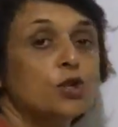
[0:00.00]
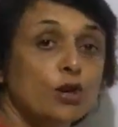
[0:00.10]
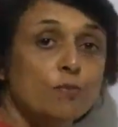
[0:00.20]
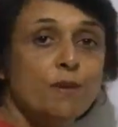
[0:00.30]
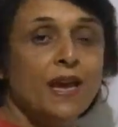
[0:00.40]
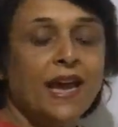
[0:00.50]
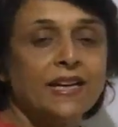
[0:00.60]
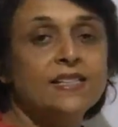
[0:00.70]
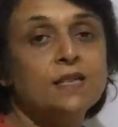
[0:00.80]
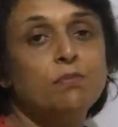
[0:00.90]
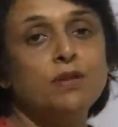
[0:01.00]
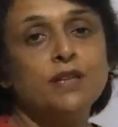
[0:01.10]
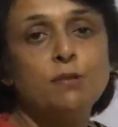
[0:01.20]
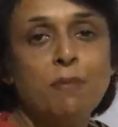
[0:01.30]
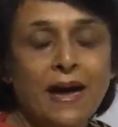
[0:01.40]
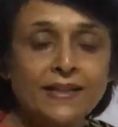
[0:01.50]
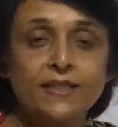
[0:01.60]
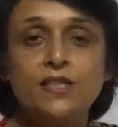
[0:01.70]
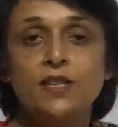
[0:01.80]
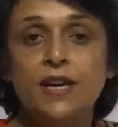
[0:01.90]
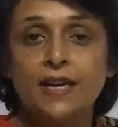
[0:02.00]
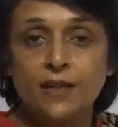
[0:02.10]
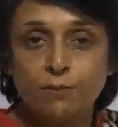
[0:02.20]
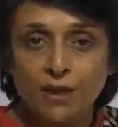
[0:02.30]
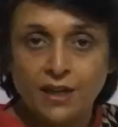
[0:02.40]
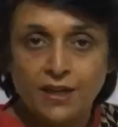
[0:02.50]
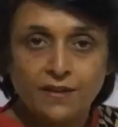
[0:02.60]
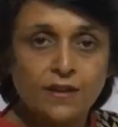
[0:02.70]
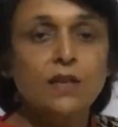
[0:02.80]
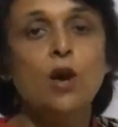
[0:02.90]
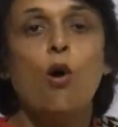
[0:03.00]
should be exhibited by the genetic material,